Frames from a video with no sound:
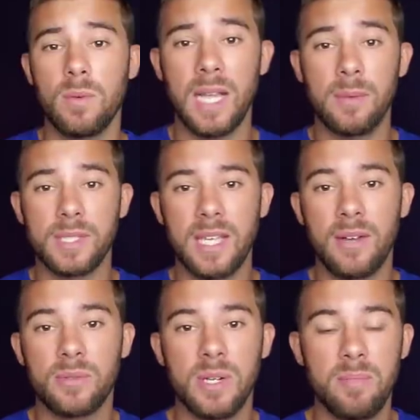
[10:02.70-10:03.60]
we got, was a
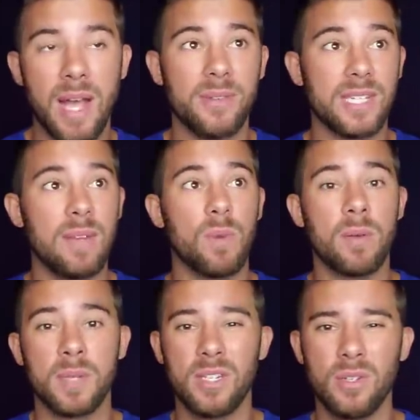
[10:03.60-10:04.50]
counter trend bounce. And what
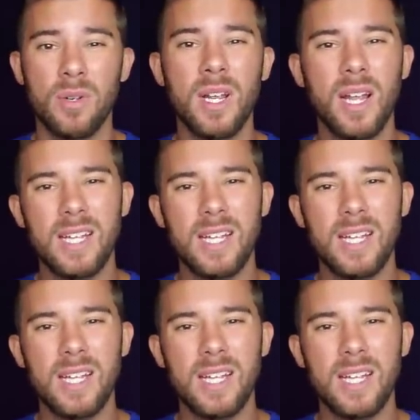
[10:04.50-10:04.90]
I'm going to do